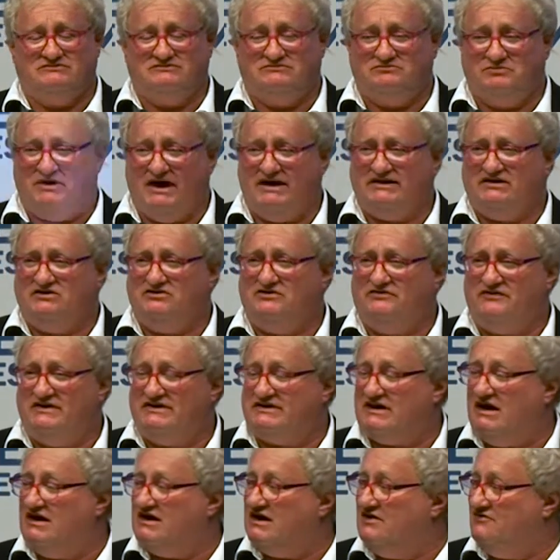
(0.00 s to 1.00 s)
President of
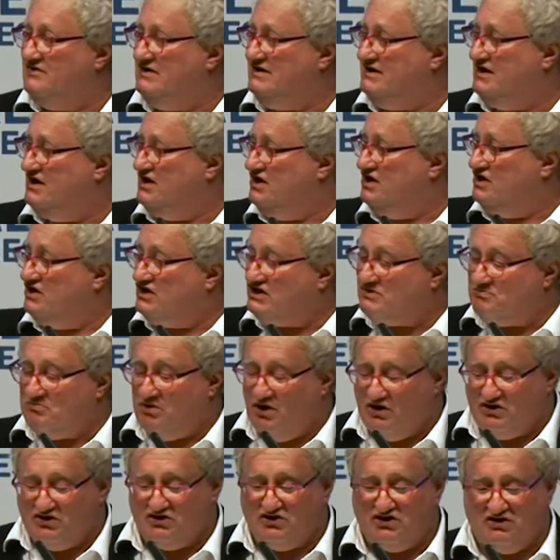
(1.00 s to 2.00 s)
Israel Rivlin,
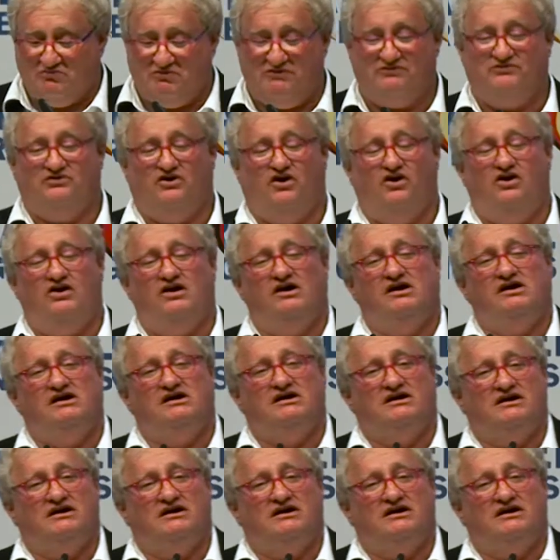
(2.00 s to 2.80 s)
spoke to you before,